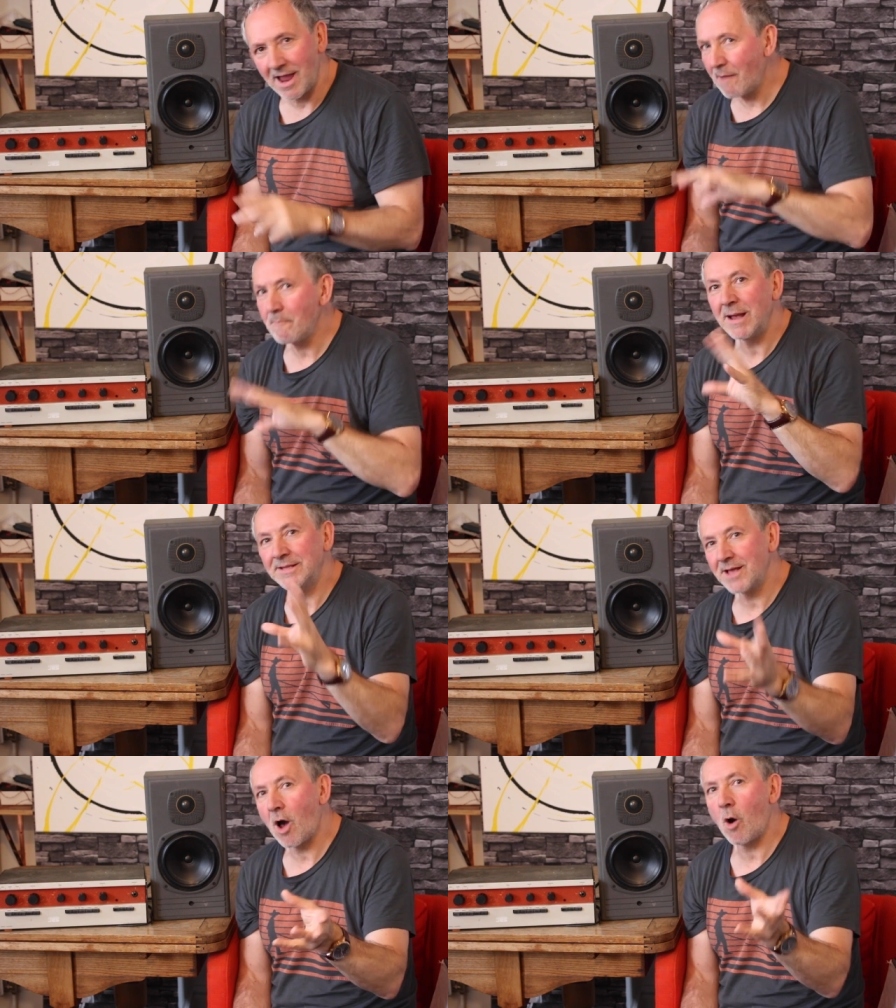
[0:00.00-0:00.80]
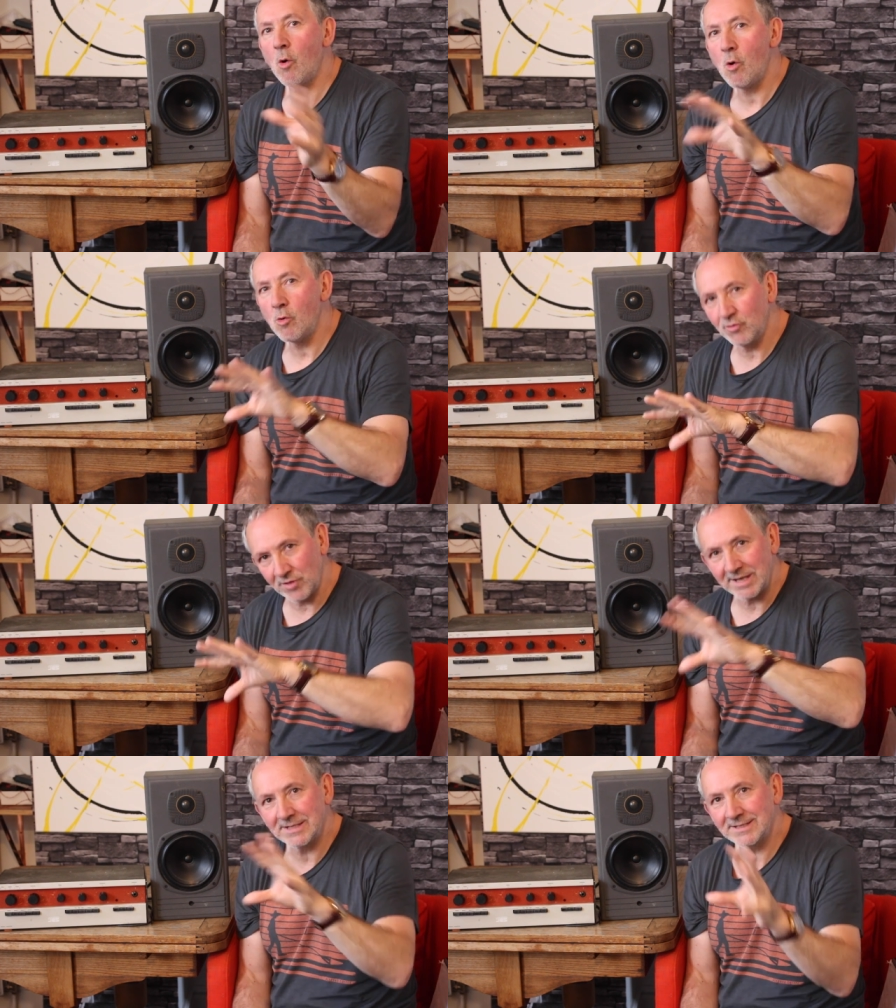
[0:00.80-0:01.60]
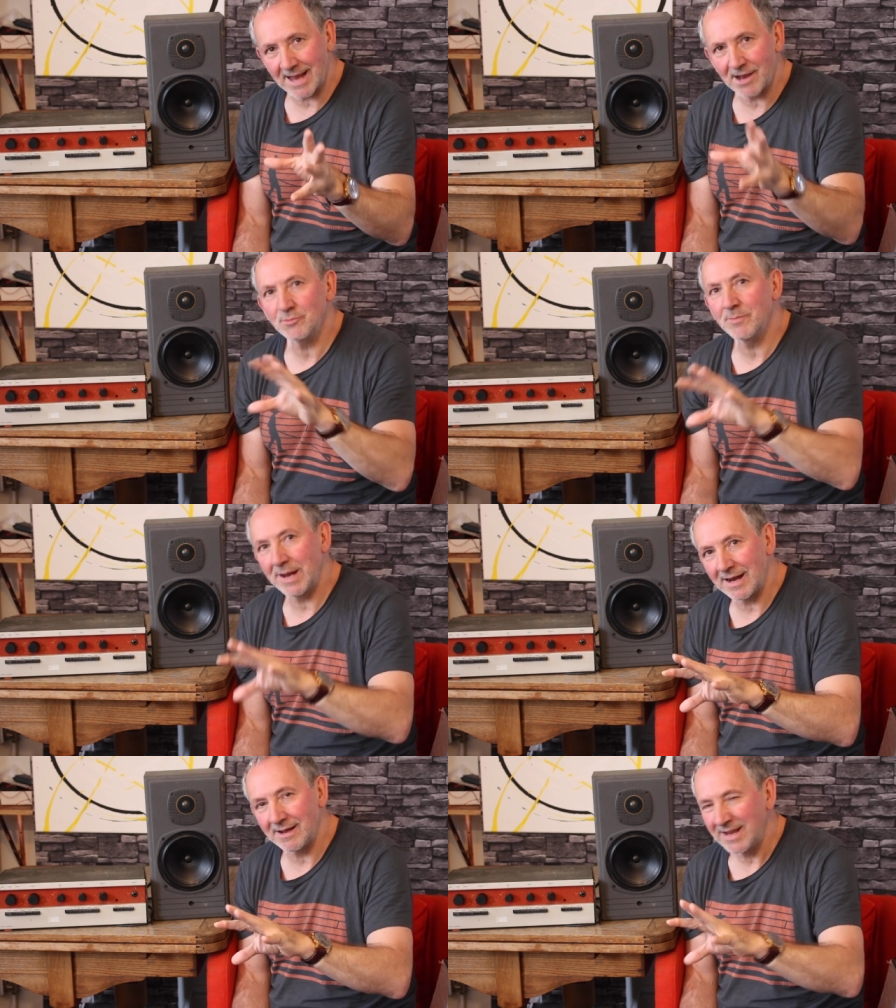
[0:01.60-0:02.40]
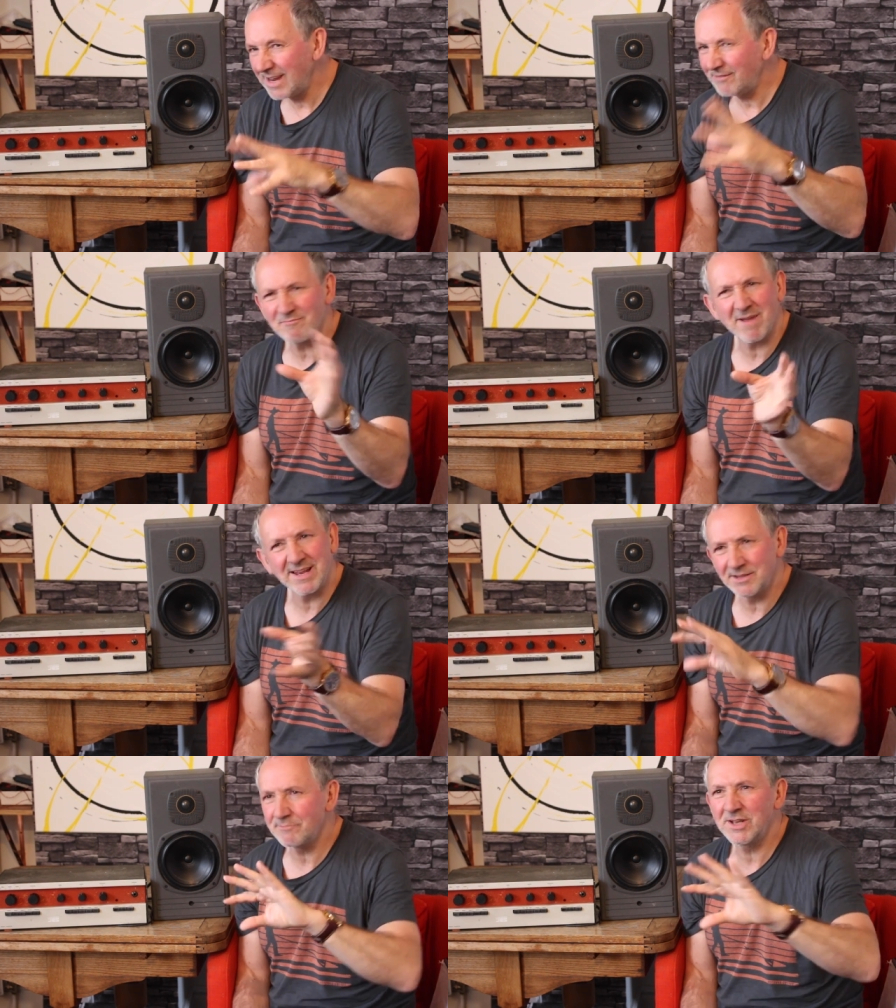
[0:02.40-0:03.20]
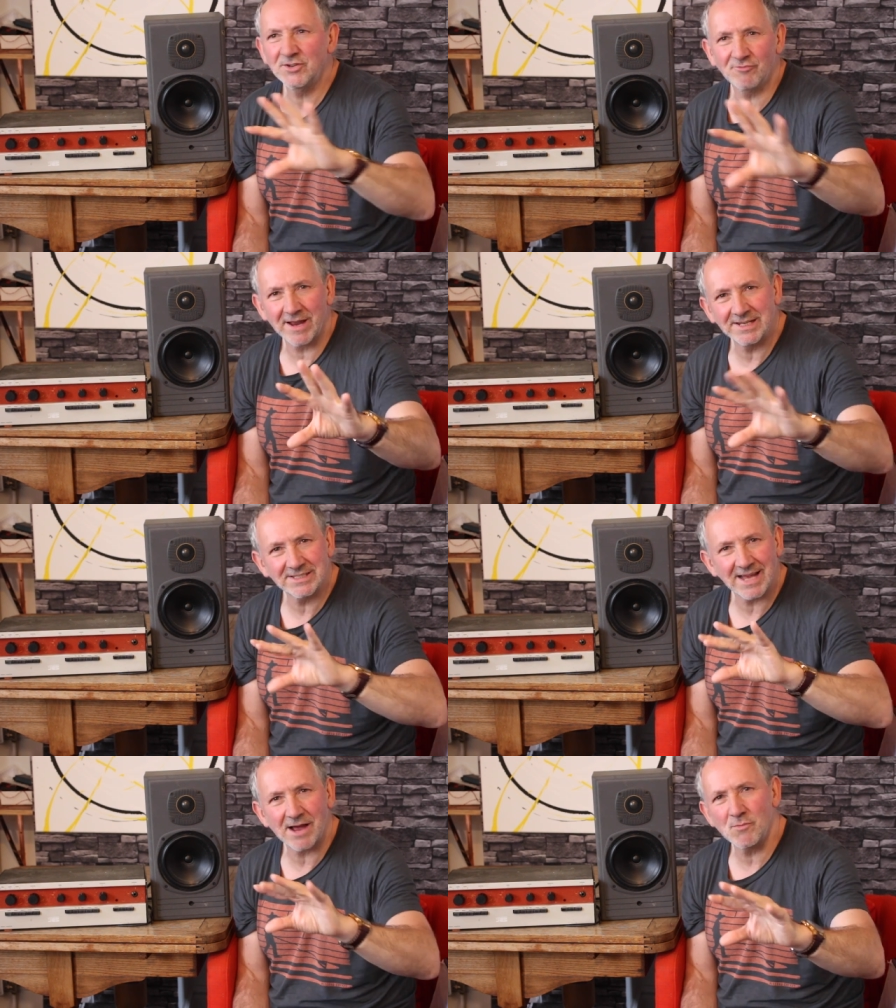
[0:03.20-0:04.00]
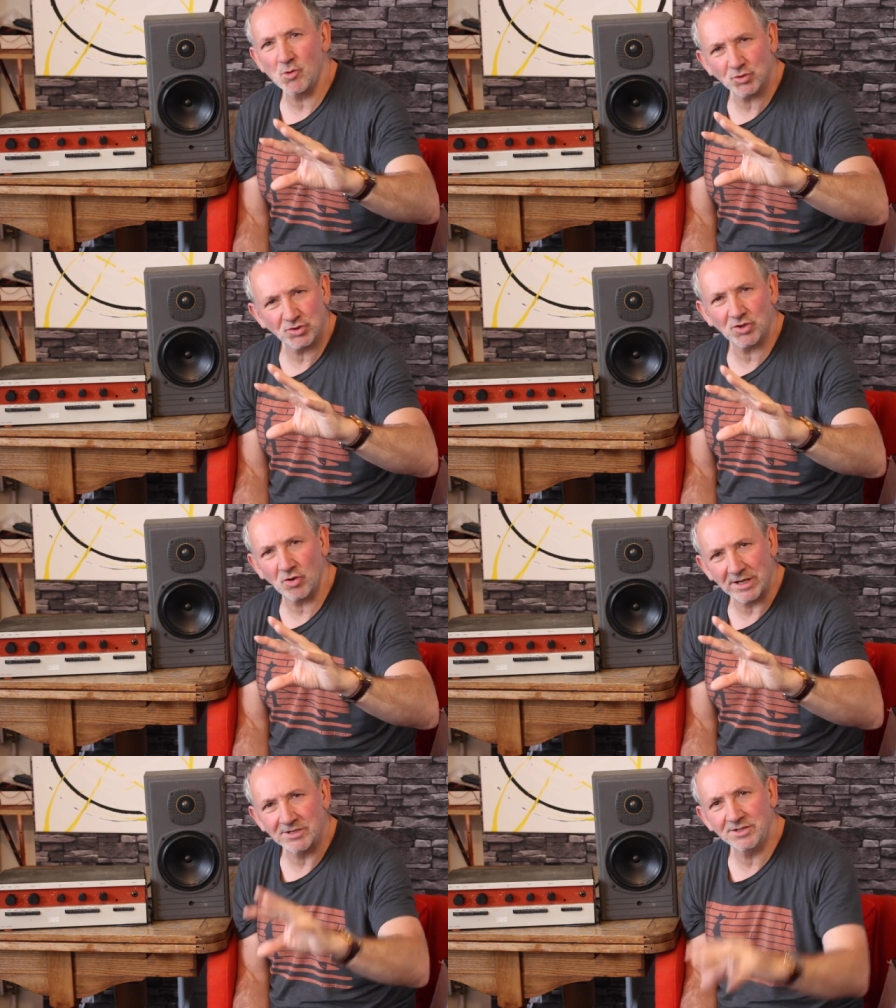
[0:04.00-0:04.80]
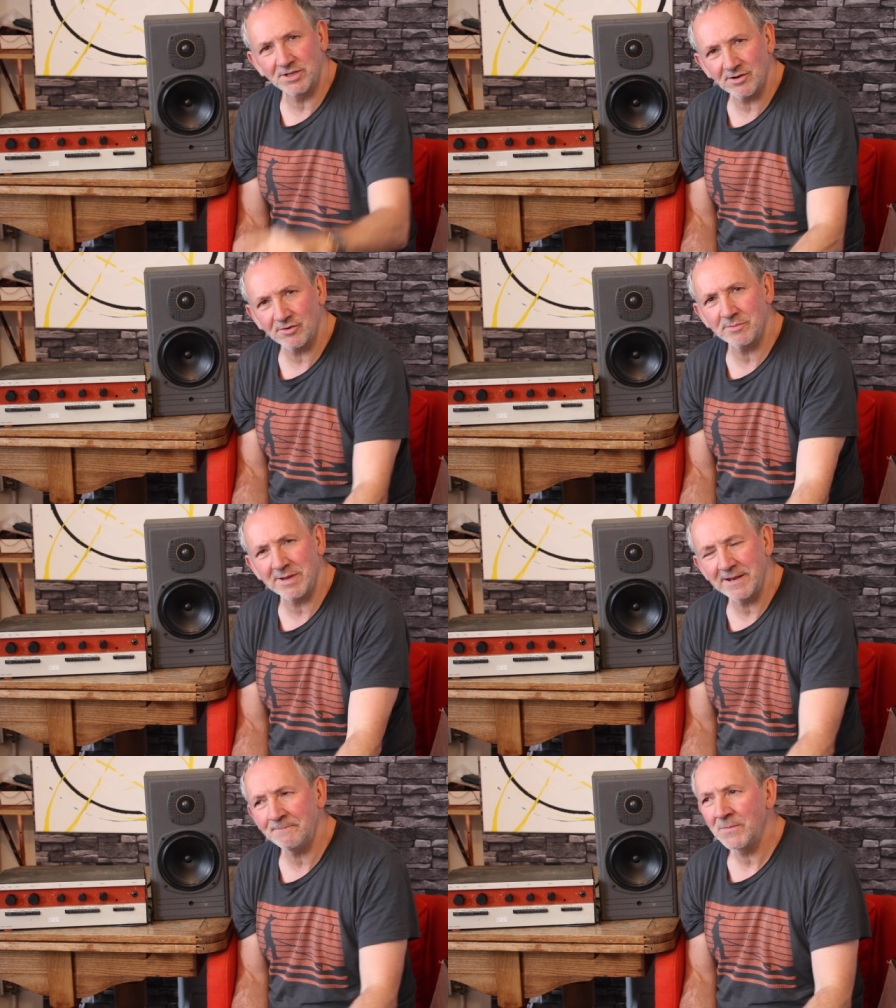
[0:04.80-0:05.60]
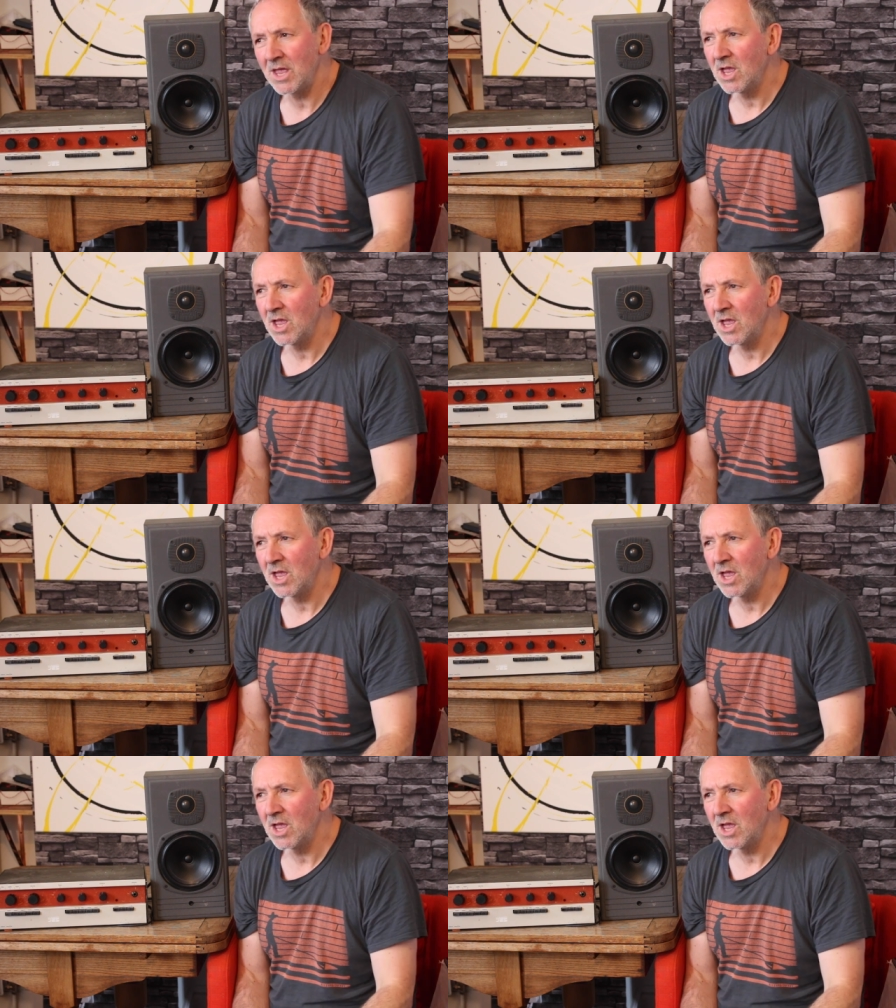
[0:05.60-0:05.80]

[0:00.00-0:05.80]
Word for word: It made the whole thing sound better. Even made the mid-range sound more solid. Do you know what I mean?